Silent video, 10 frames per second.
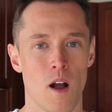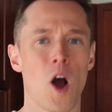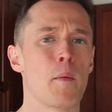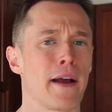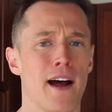
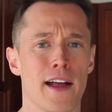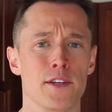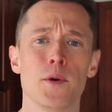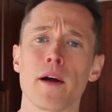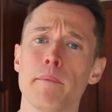Oh my
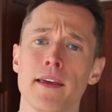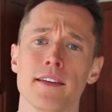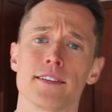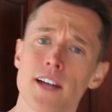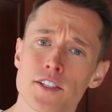God, you are
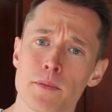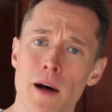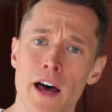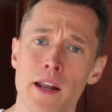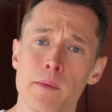being such a
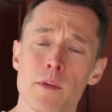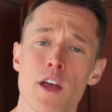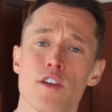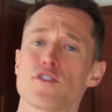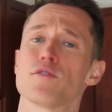bottom.
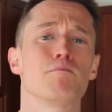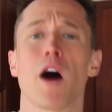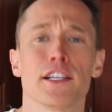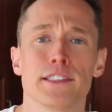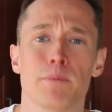Such a
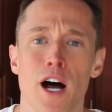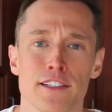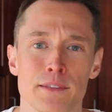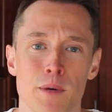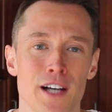bossy,
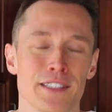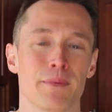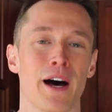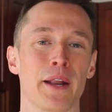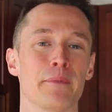bossy, bossy
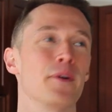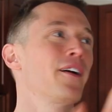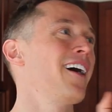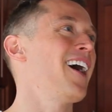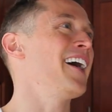bottom.
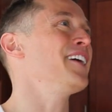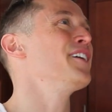Okay, hi.